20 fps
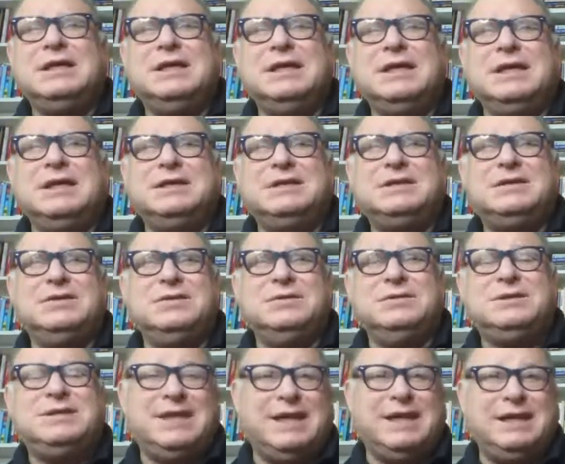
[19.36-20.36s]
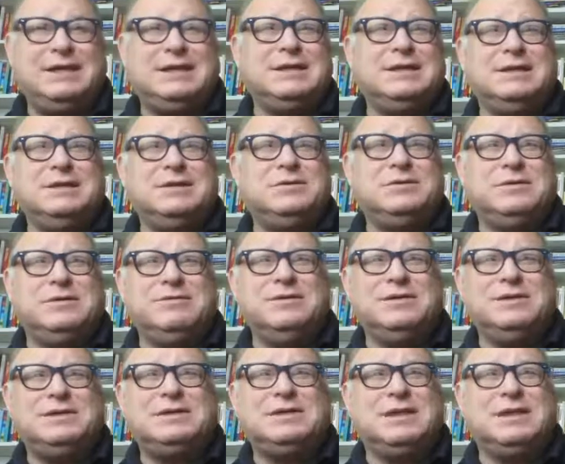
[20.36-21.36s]
is to take an
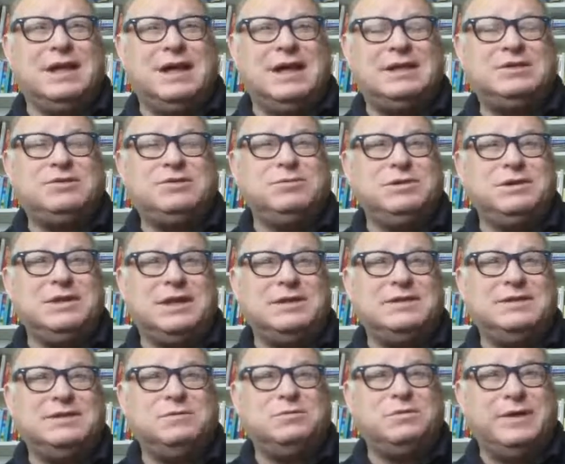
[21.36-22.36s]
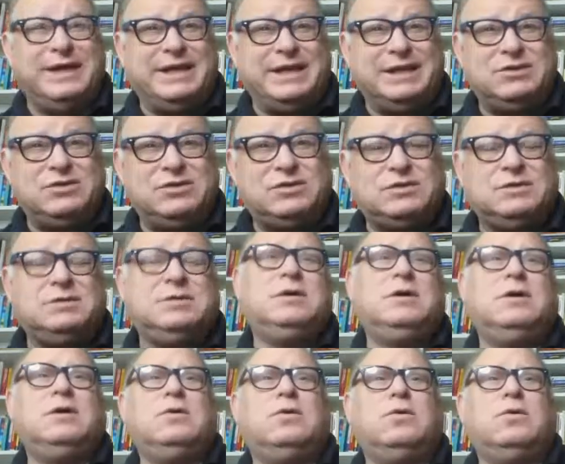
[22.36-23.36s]
equivalence class which has a range
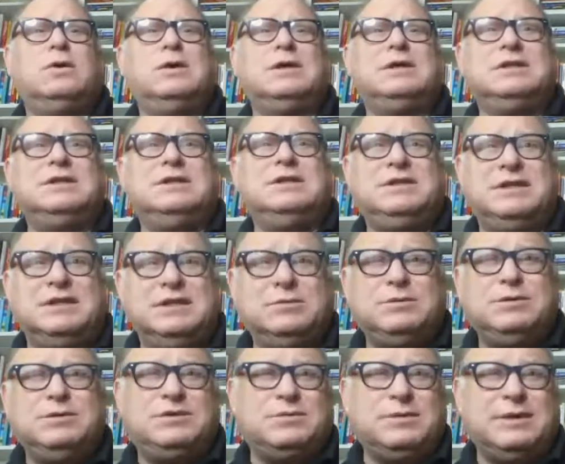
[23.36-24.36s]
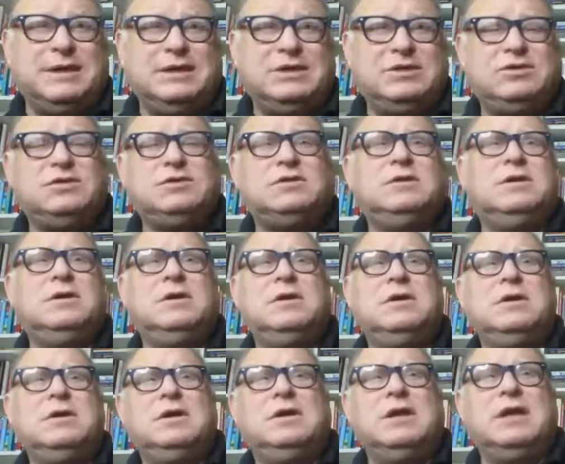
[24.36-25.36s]
or a continuous range
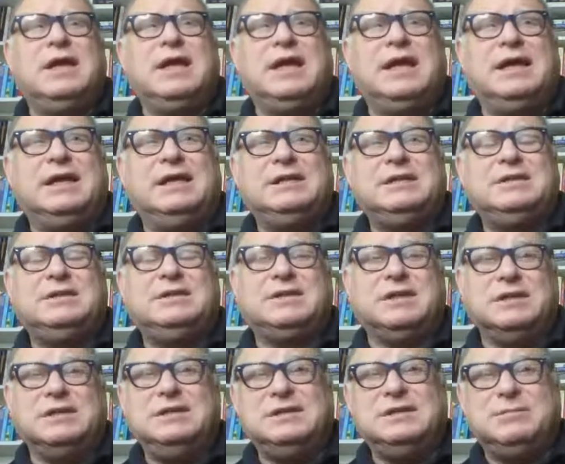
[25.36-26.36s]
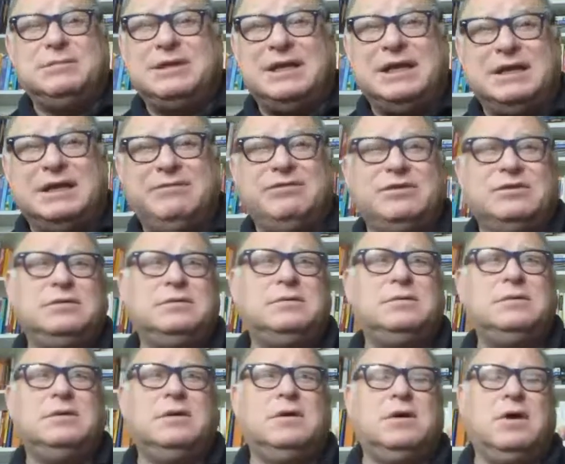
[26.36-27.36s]
and study the behavior
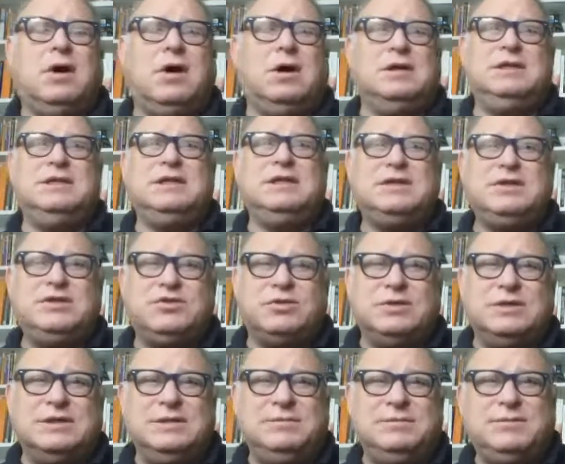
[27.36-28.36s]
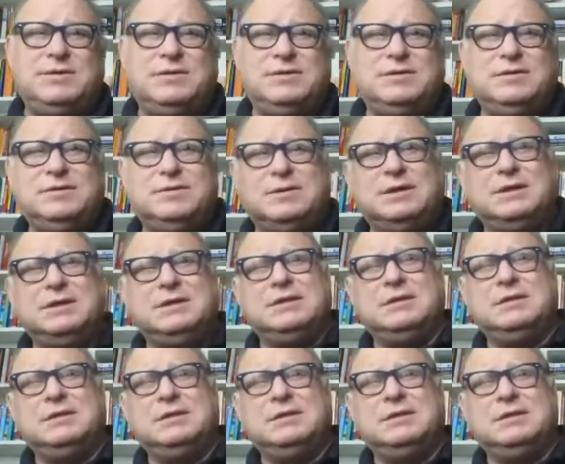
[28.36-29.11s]
on the extremes, right?